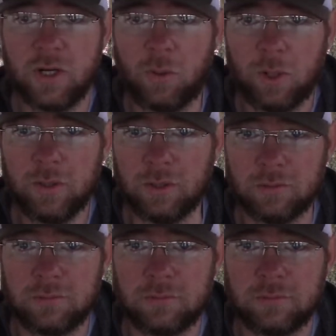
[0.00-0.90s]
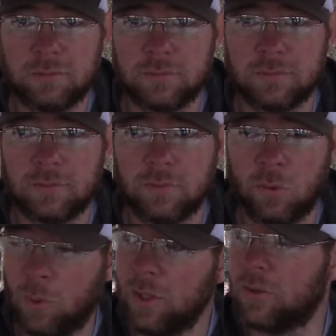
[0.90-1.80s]
not working. The
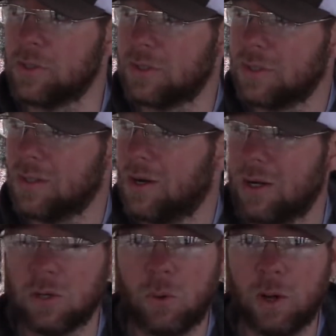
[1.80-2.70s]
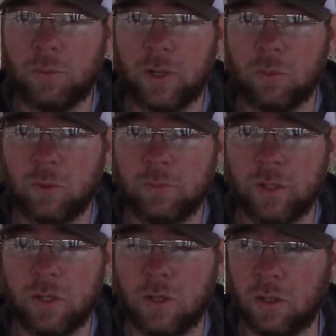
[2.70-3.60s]
weather is not cooperating with me
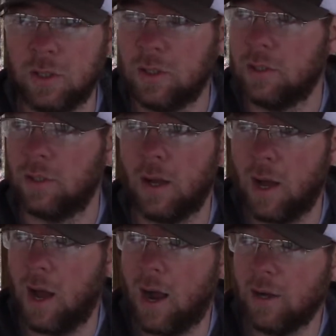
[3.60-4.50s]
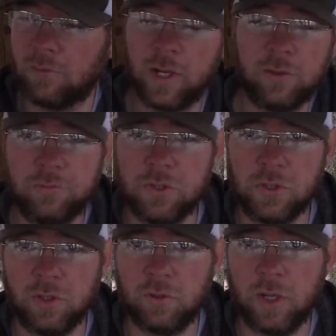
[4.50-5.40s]
at all. I'd rather fish
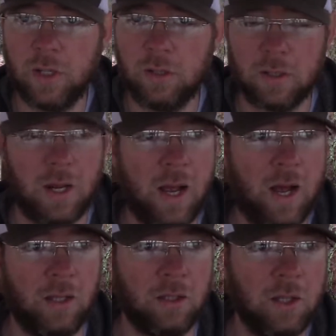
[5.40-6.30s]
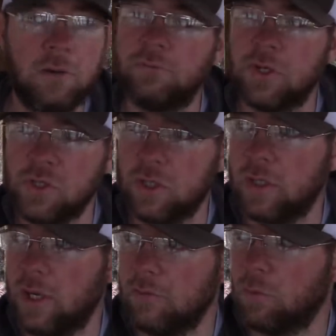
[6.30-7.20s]
in the rain. I love fishing in
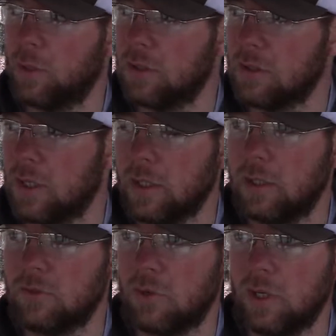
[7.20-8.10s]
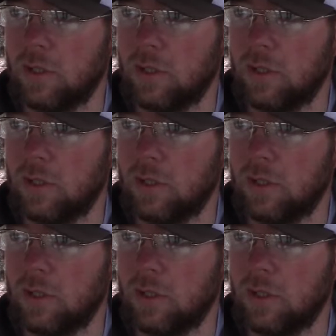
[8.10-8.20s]
heavy winds like it is right